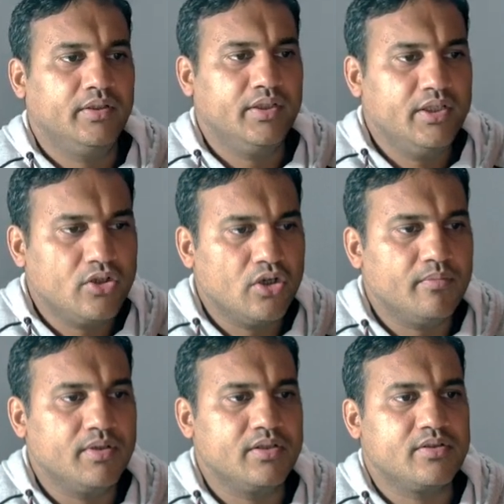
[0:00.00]

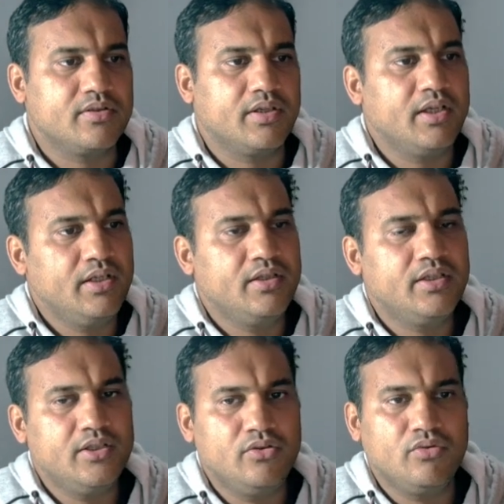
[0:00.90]
e-commerce,
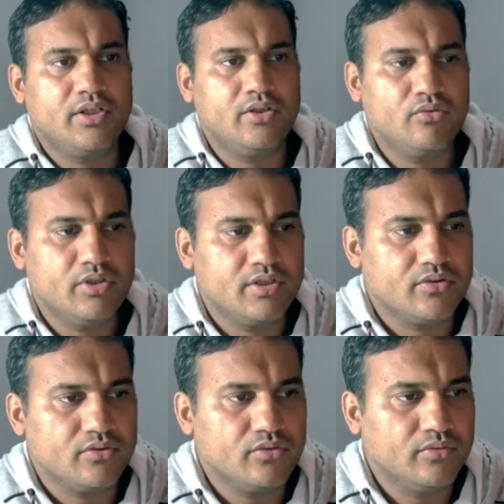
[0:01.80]
anything, you can do it.
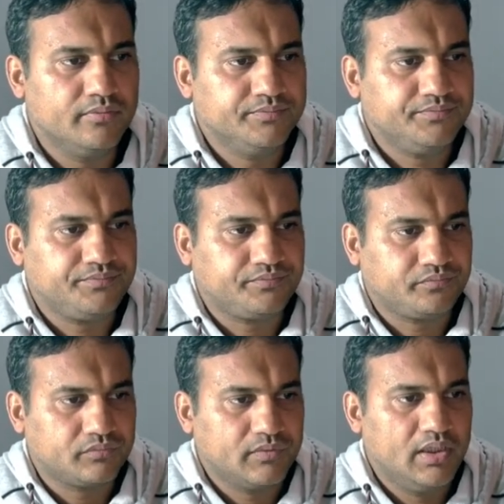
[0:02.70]
So
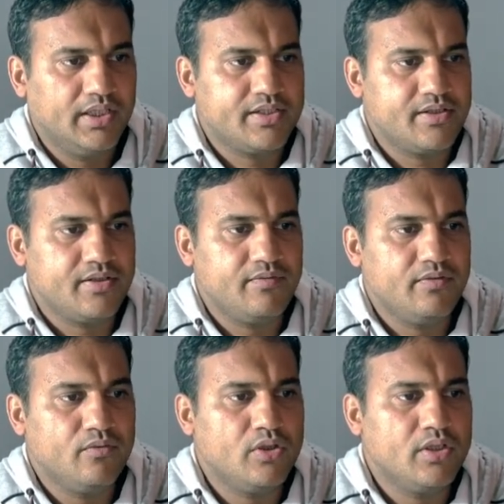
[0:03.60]
let's say we
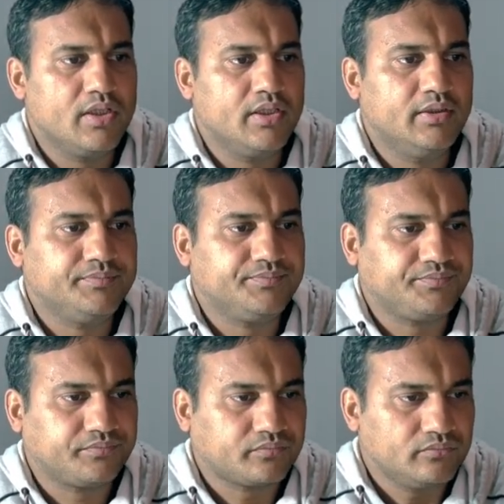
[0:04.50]
want a
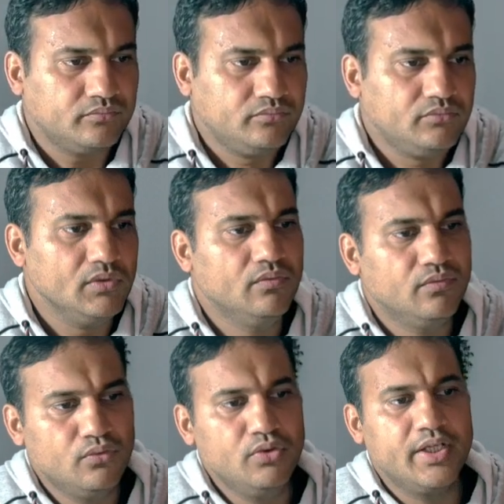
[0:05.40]

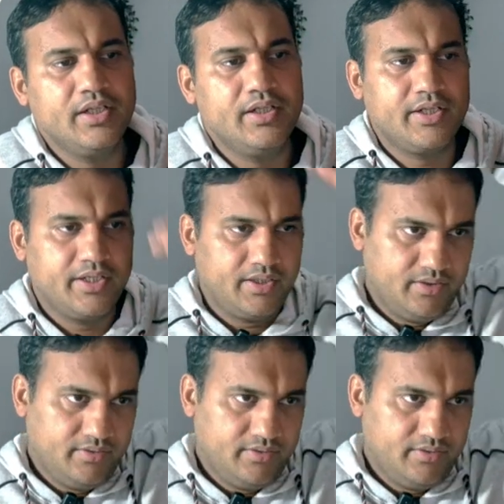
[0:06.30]
food and a drink,